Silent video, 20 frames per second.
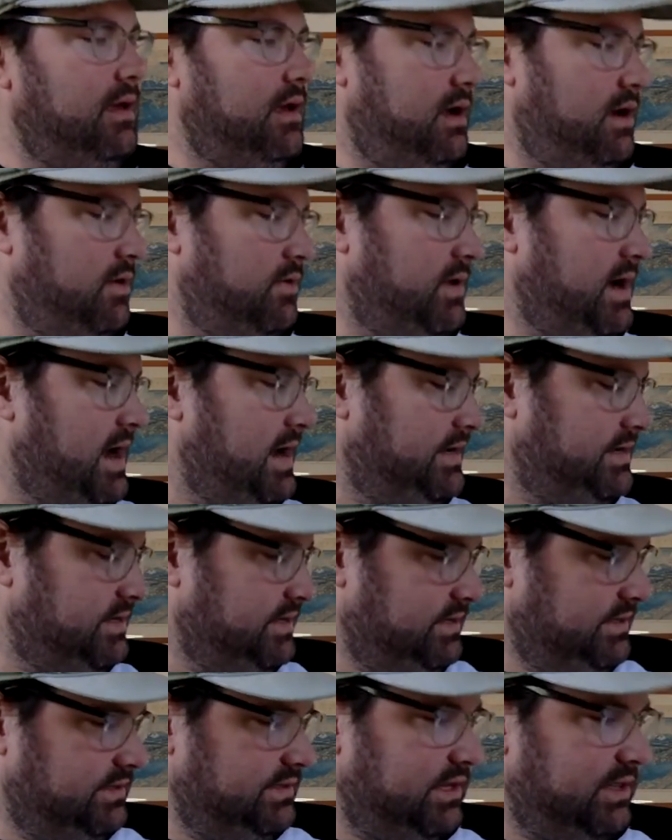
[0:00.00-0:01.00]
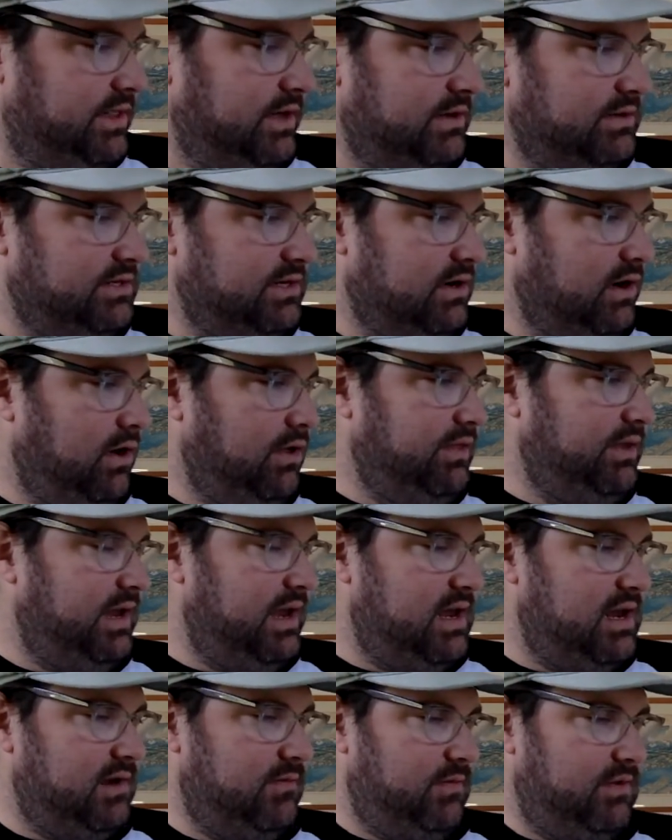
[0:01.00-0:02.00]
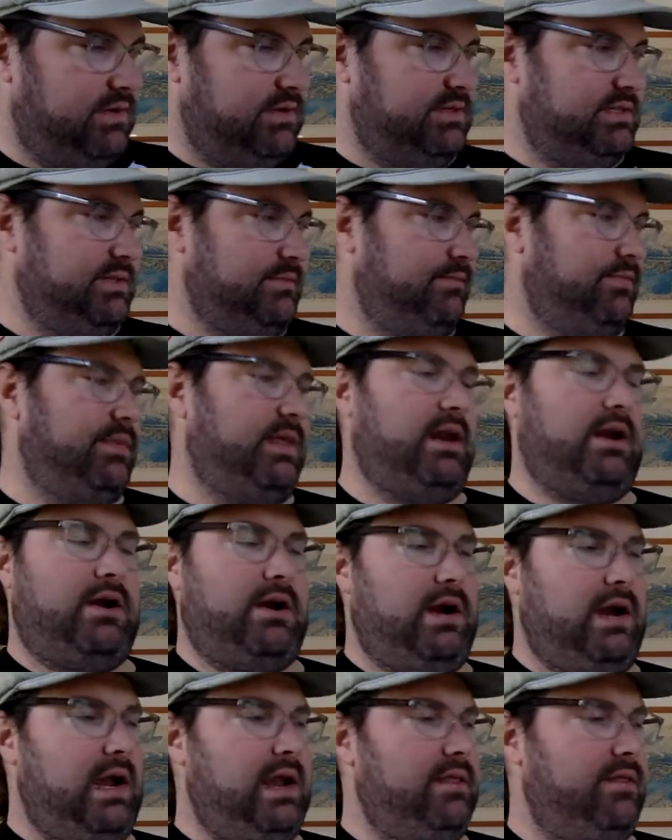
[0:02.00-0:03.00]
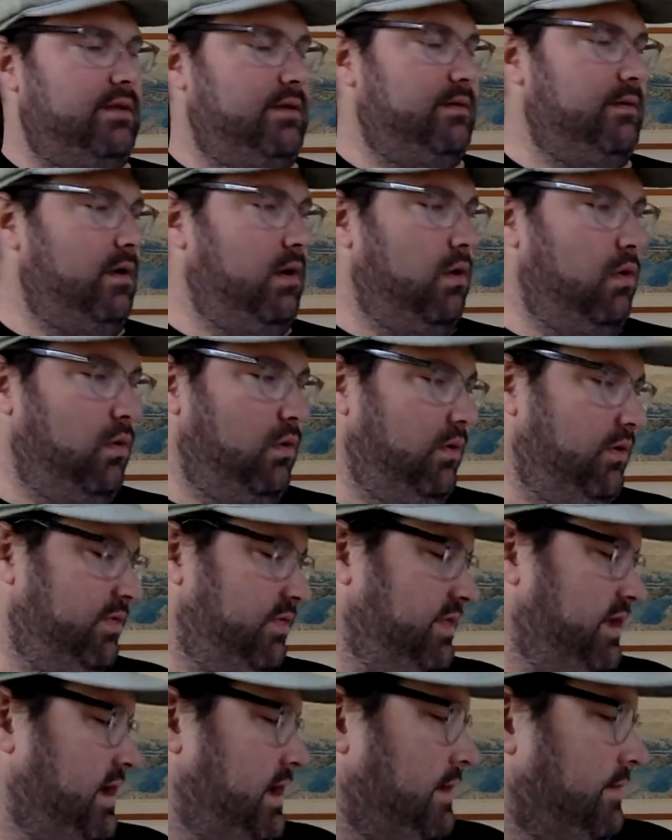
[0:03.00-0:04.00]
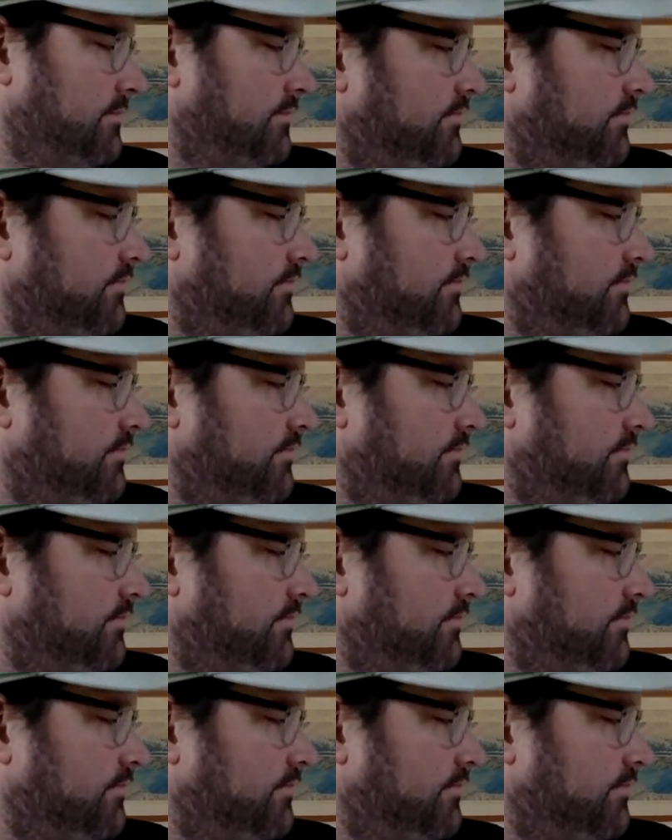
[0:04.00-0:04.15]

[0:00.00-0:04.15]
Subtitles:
All right, so those are all the animals that are in the whole thing.